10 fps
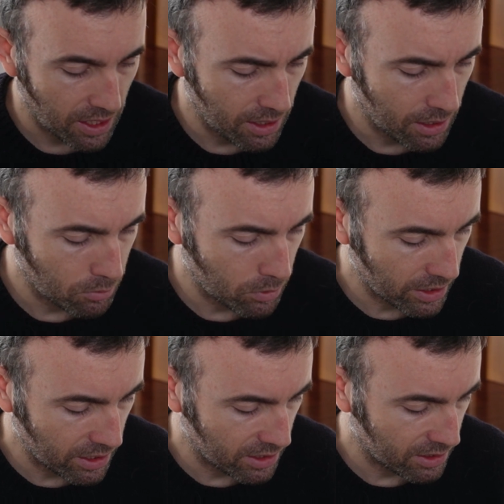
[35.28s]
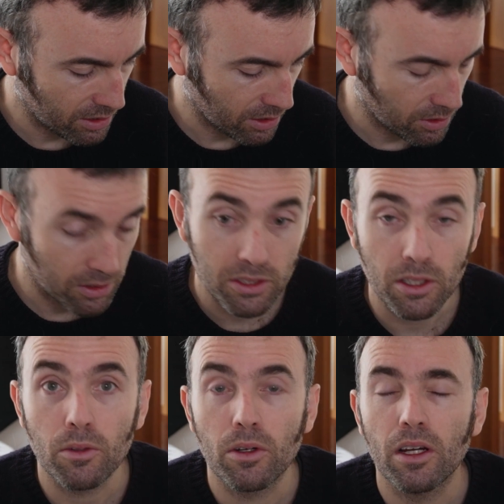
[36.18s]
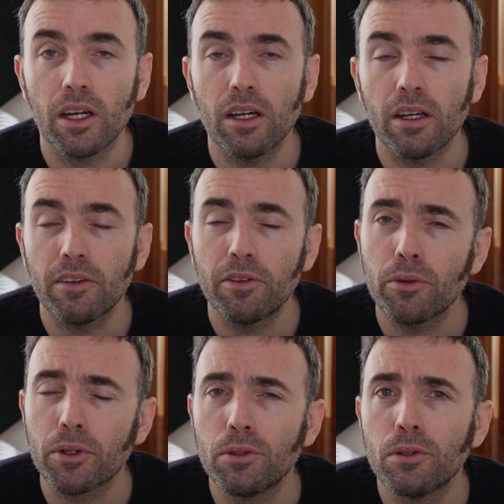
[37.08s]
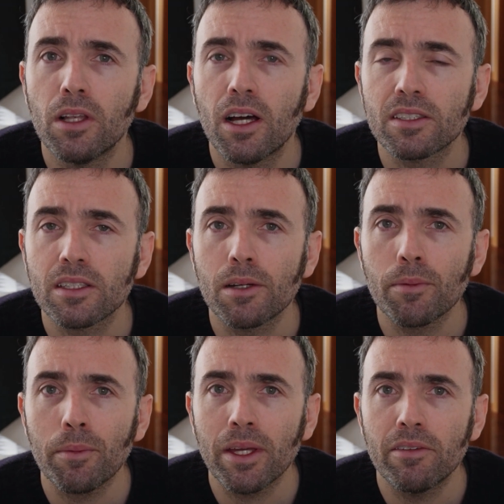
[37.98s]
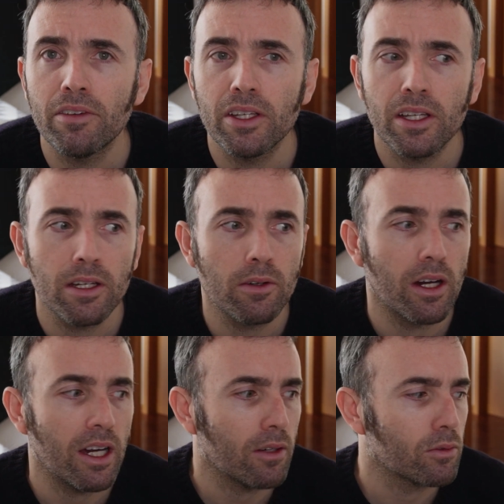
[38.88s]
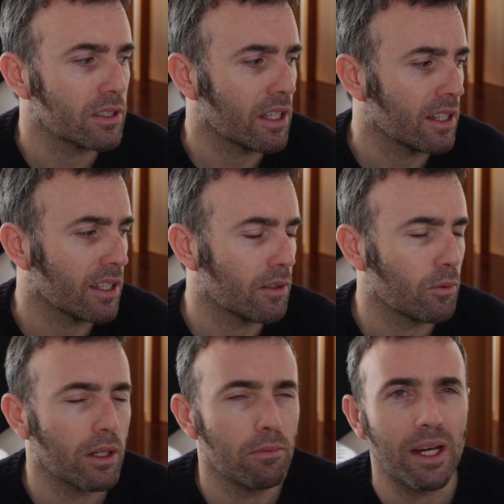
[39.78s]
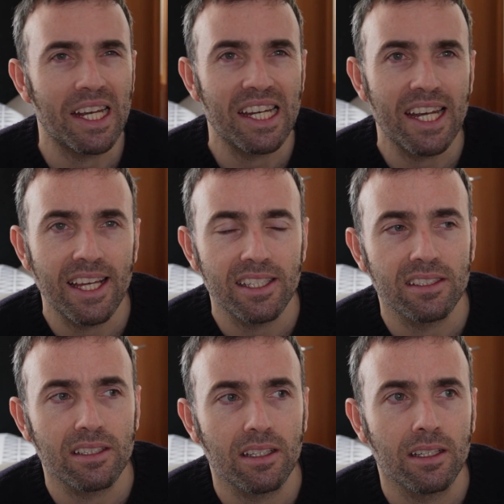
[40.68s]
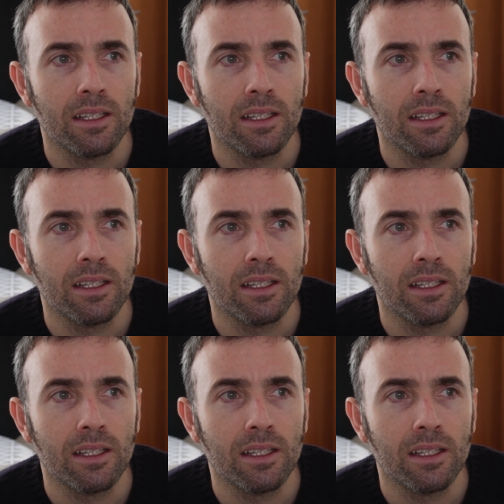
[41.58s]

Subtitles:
And what can I tell you? So if you recall, last time I made a video, I was saying that one of my NAS